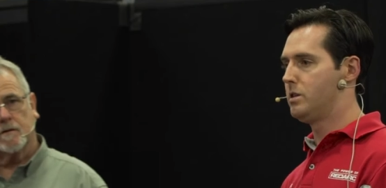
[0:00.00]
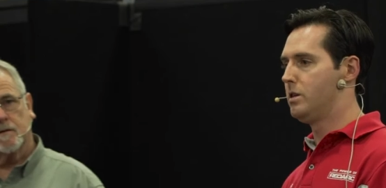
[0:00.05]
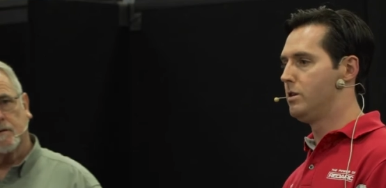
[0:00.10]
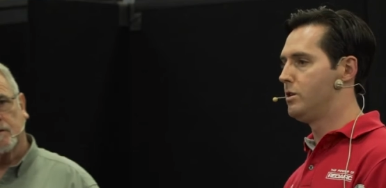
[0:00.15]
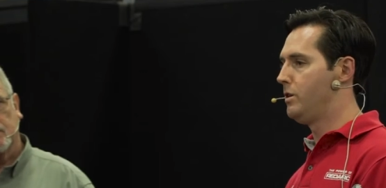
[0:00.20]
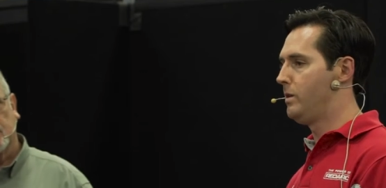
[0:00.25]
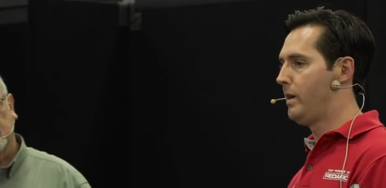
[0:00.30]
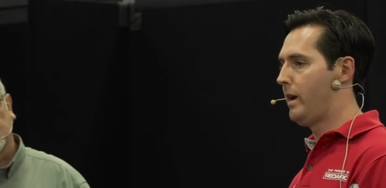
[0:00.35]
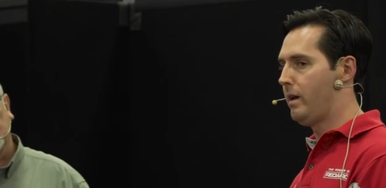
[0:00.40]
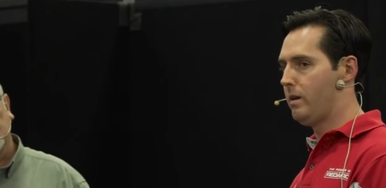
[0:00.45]
Speaker 1: to do
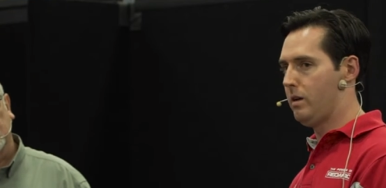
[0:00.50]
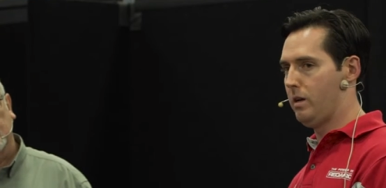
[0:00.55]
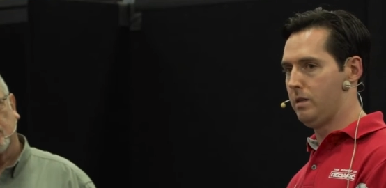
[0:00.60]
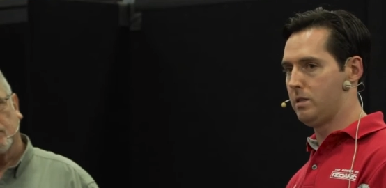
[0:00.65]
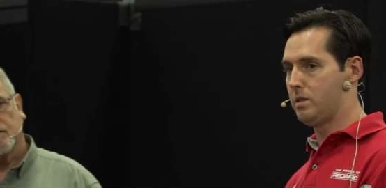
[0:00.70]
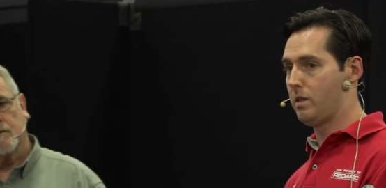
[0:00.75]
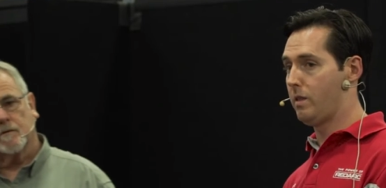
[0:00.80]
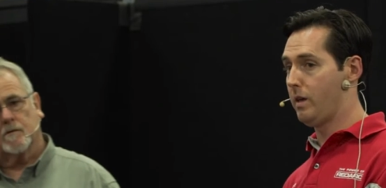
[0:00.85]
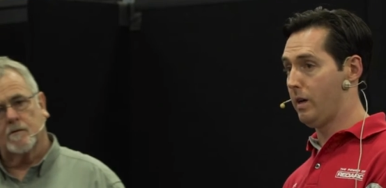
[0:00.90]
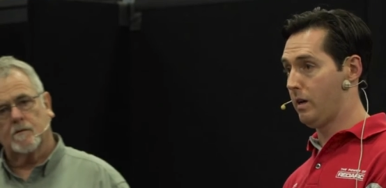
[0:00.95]
that, it's
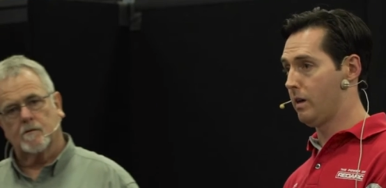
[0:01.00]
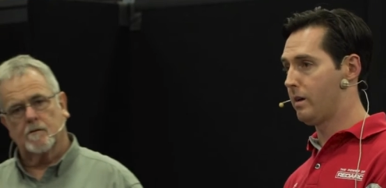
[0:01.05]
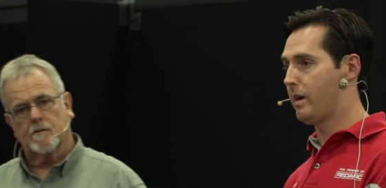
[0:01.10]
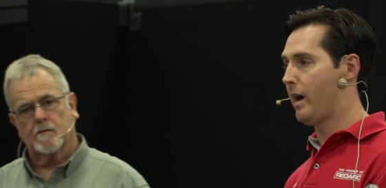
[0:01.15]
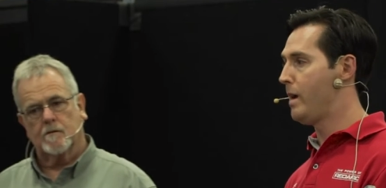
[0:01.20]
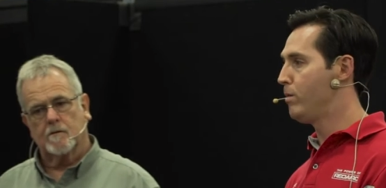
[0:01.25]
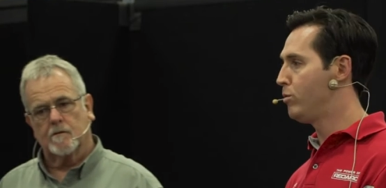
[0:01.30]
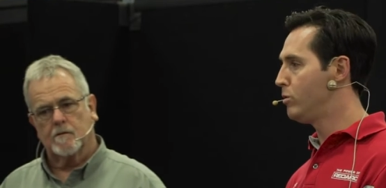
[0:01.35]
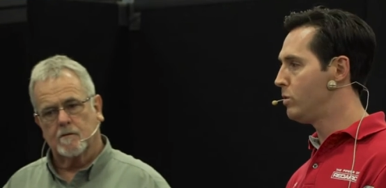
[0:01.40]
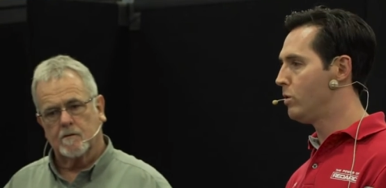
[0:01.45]
thicker
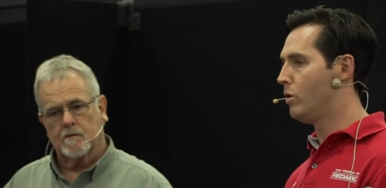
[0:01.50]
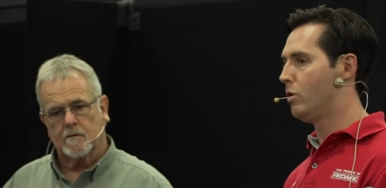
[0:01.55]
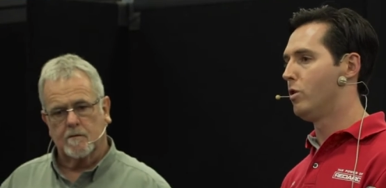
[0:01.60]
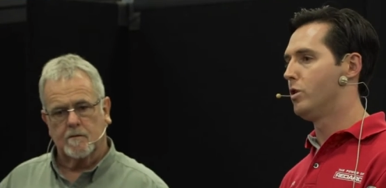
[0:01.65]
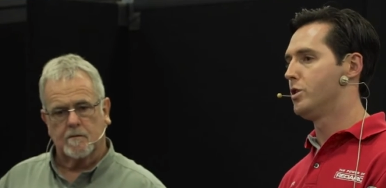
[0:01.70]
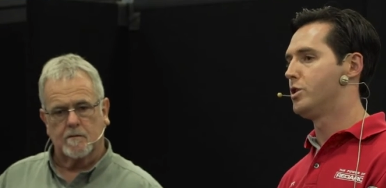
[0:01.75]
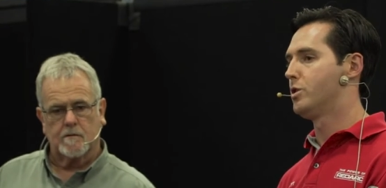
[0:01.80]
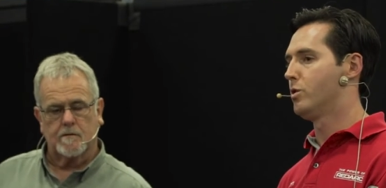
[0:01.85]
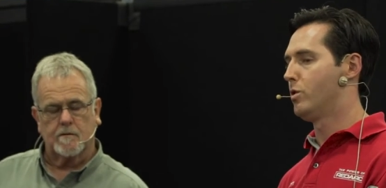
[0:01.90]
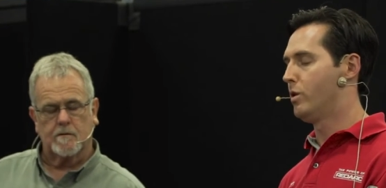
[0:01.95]
cable or
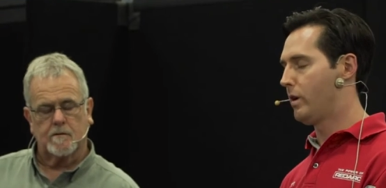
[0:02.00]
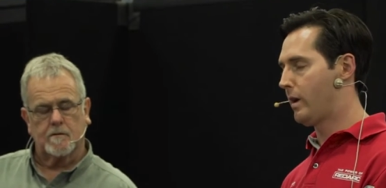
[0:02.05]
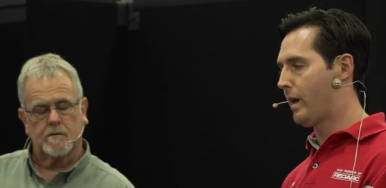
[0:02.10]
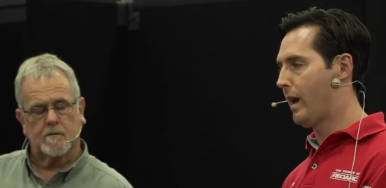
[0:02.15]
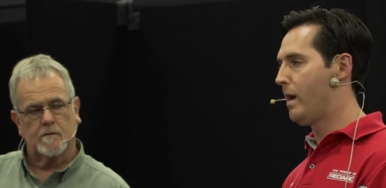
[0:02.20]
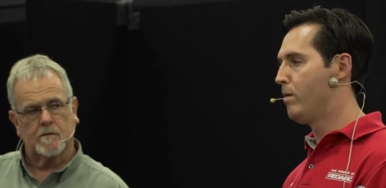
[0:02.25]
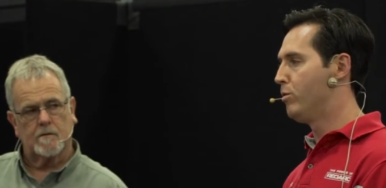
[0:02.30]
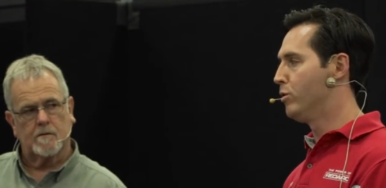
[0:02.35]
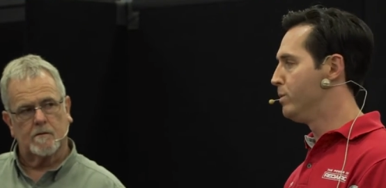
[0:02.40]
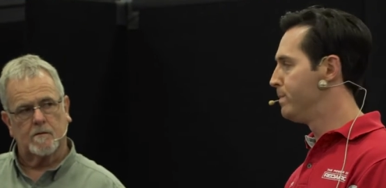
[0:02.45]
shorter
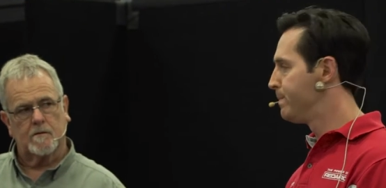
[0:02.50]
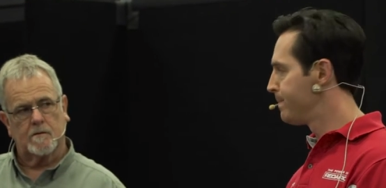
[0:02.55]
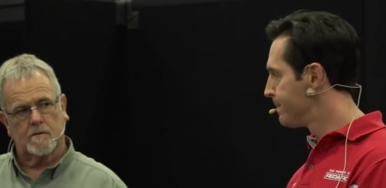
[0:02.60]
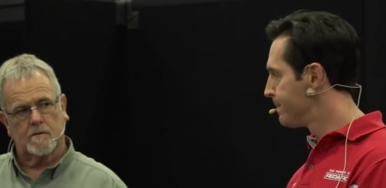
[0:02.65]
cable.